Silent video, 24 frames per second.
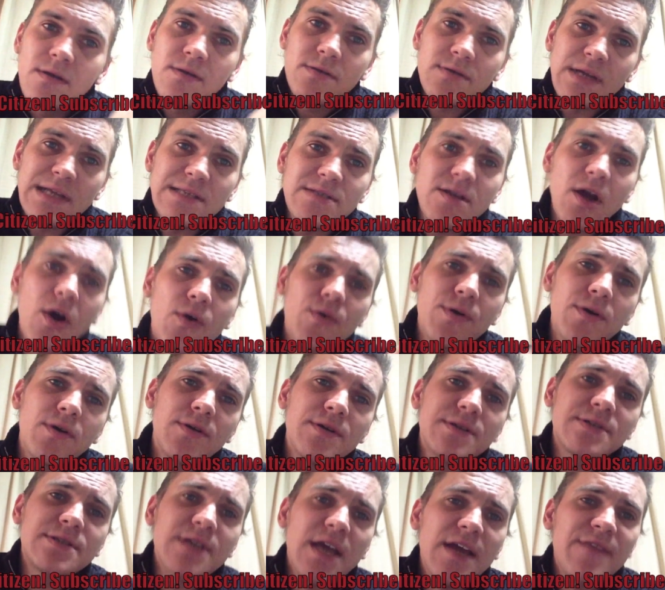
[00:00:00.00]
So that's all we're going
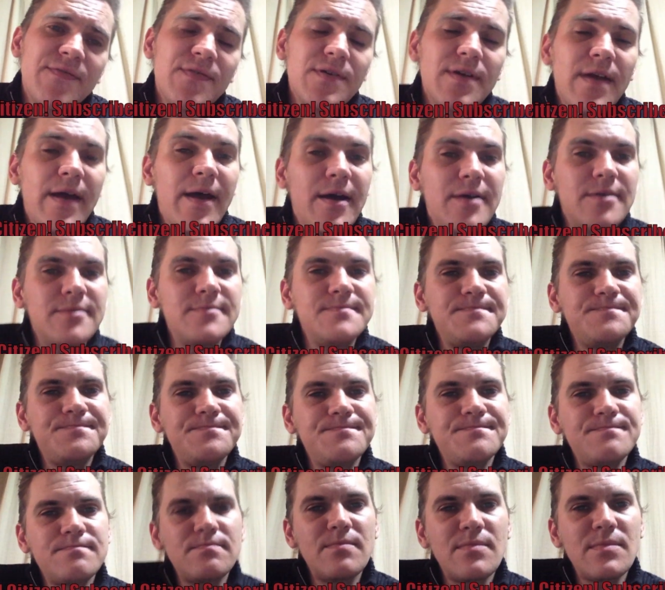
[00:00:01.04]
to say for now.
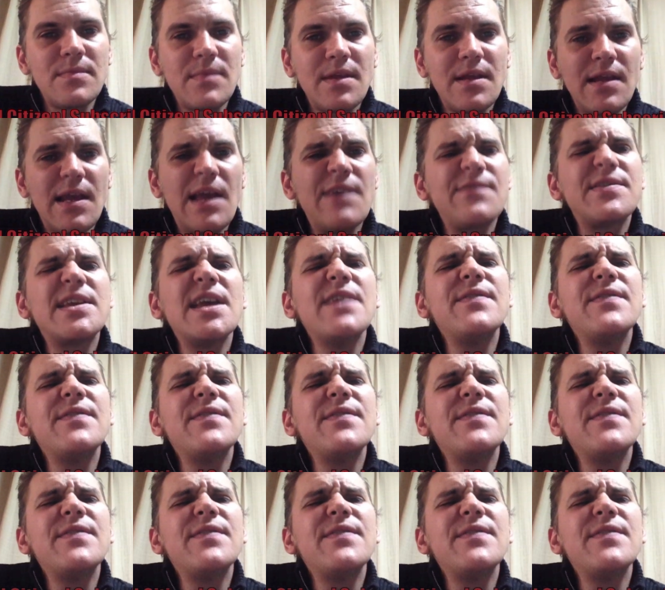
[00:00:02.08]
I've